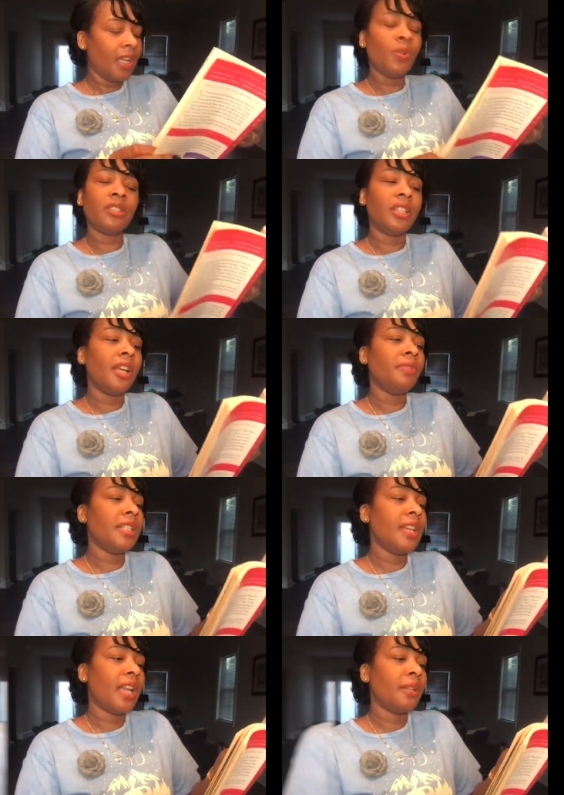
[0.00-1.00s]
It was a
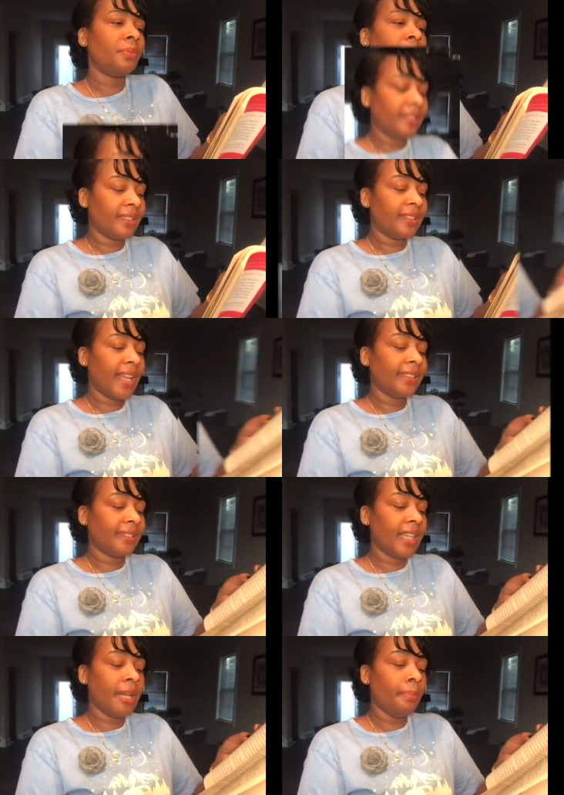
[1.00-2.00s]
lovely day. My
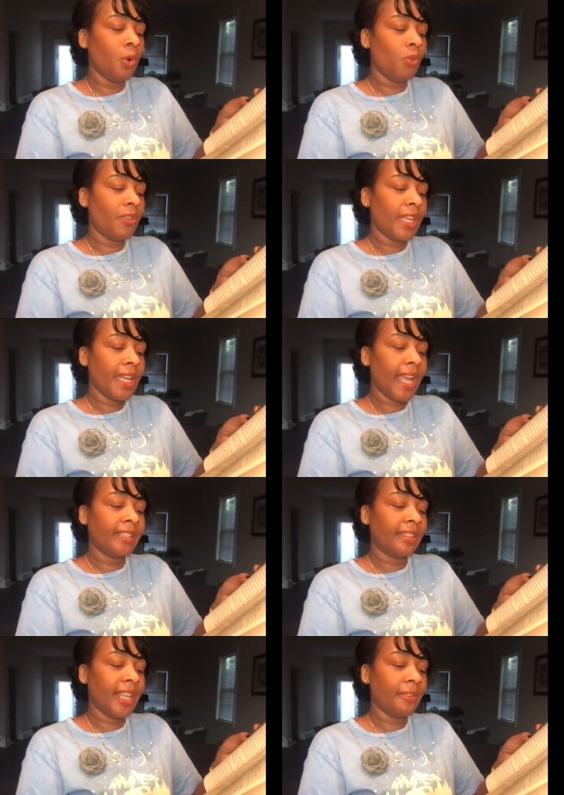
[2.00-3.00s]
success in movie
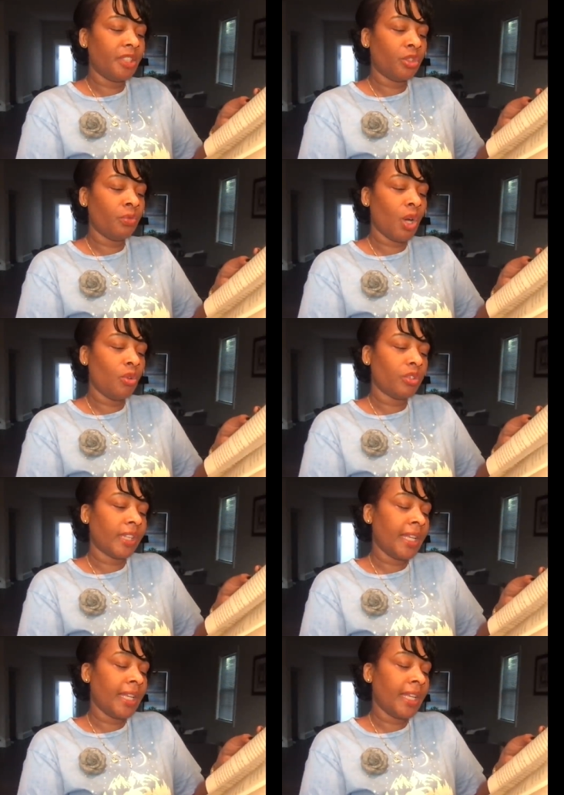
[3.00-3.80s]
and television roles